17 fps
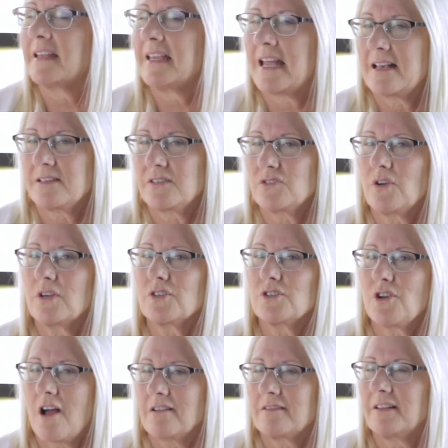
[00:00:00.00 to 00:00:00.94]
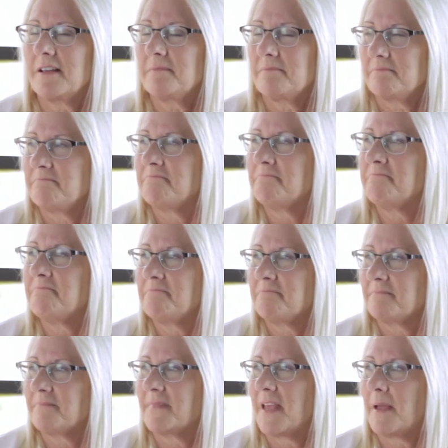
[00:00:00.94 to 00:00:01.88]
Yes, dark chocolate.
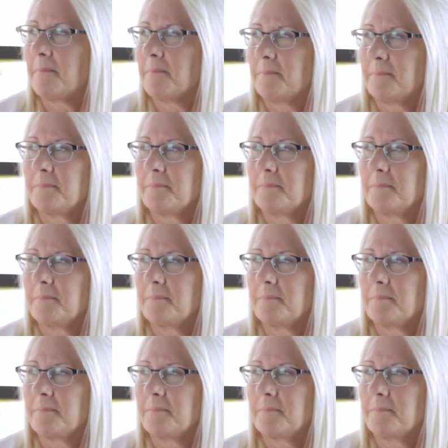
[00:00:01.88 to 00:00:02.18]
Yep.